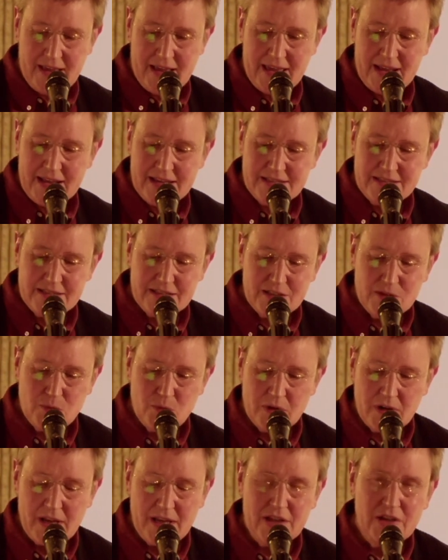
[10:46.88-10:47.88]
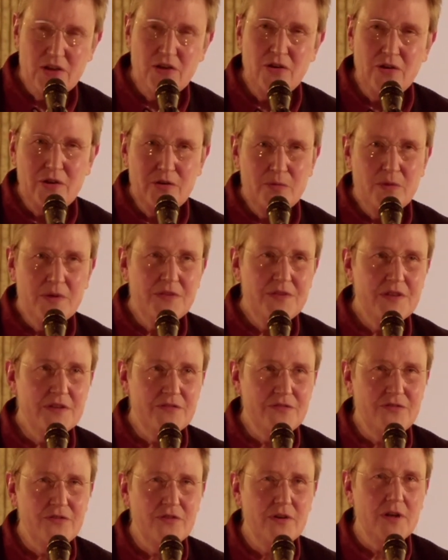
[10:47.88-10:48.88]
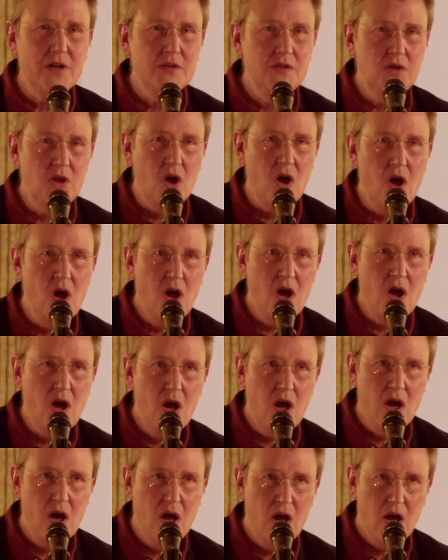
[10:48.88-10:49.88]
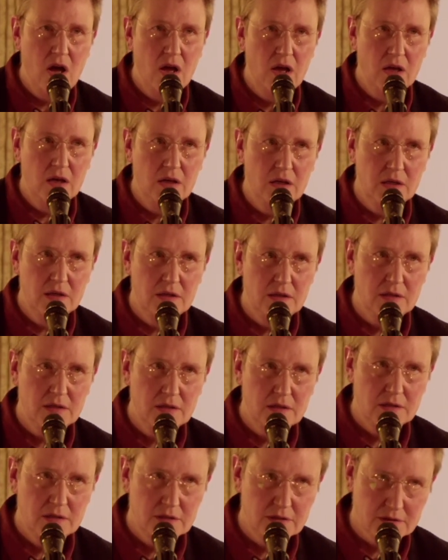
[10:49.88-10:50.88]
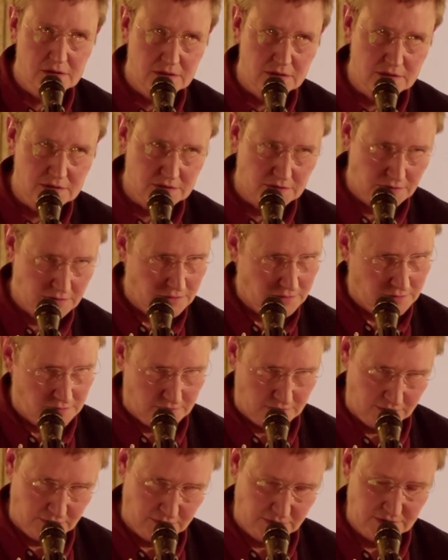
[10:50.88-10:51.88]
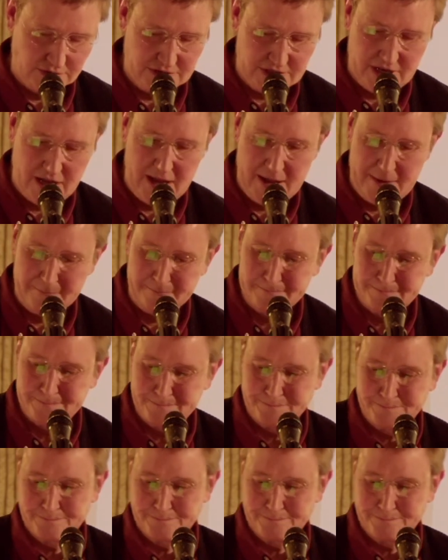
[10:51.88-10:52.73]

And I did what I could with it for a long time.